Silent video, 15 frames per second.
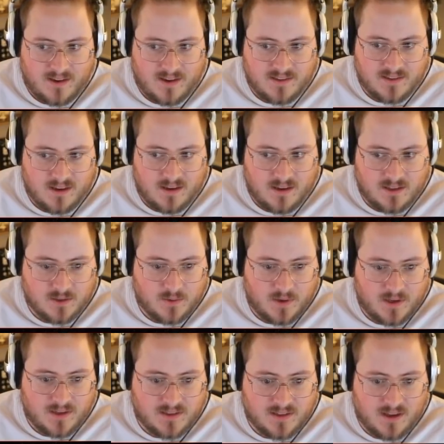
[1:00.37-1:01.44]
Ace King, Ace
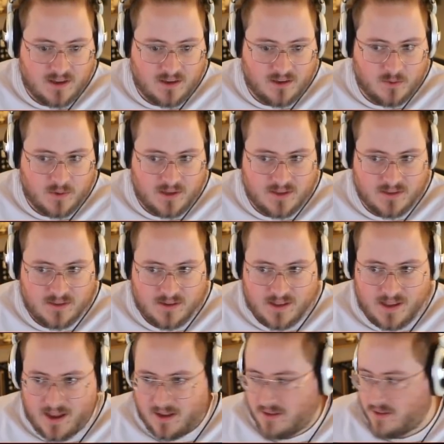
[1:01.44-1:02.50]
Queen, Ace King, and Queens. Look at
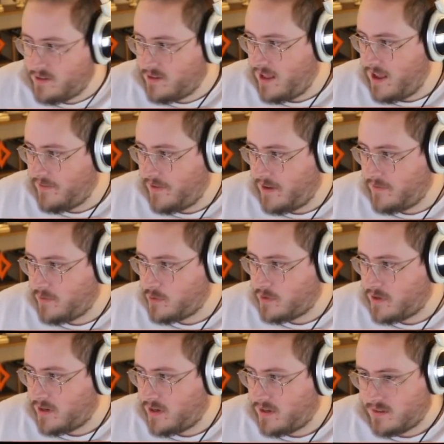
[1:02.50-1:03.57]
that. Look at the live hand
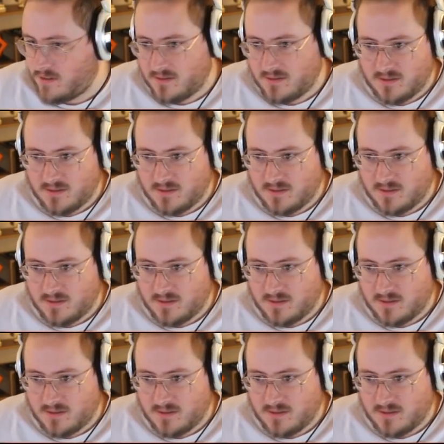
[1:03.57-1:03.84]
viewer right now.